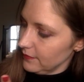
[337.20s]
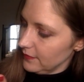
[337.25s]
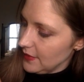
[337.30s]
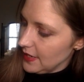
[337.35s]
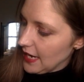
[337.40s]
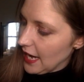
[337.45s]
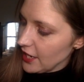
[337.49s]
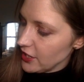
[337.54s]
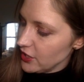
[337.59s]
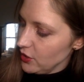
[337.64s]

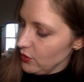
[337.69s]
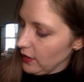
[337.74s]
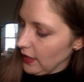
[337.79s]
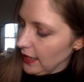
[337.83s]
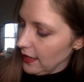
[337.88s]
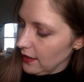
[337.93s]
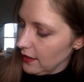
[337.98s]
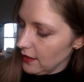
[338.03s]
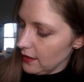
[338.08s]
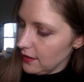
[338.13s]
And I do
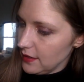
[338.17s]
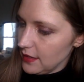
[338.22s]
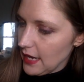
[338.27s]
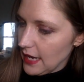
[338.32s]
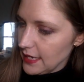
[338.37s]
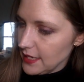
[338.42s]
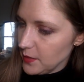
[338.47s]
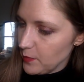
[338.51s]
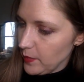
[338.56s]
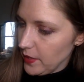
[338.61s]
like
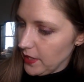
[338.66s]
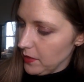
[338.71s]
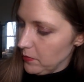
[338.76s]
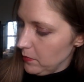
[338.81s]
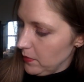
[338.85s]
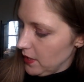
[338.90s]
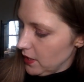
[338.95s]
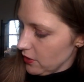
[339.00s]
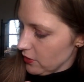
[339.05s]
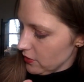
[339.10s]
nice big
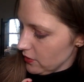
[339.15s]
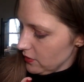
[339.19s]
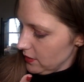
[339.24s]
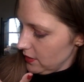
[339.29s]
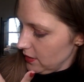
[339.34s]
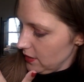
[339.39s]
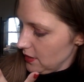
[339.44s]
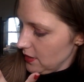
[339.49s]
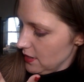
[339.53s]
mirrors.